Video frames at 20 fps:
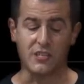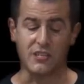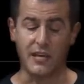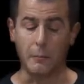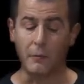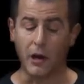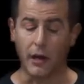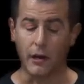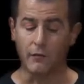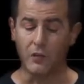the
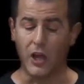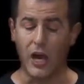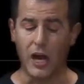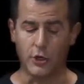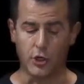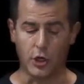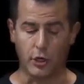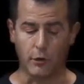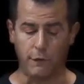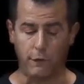same kind of
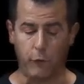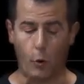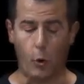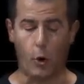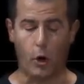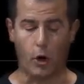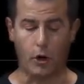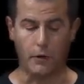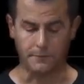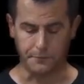logic
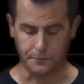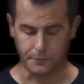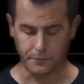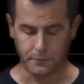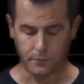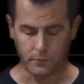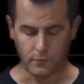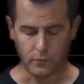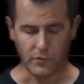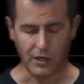for
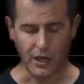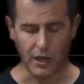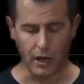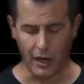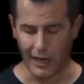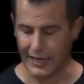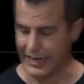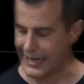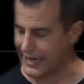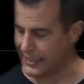
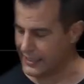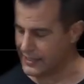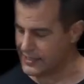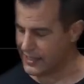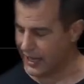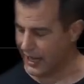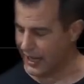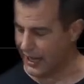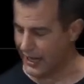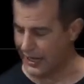uh, int
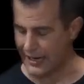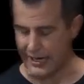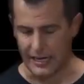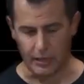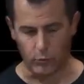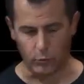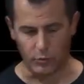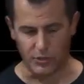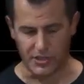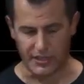i
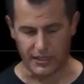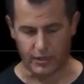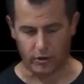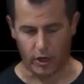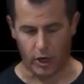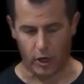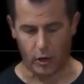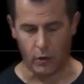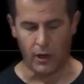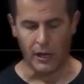equals
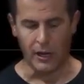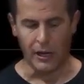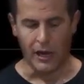0,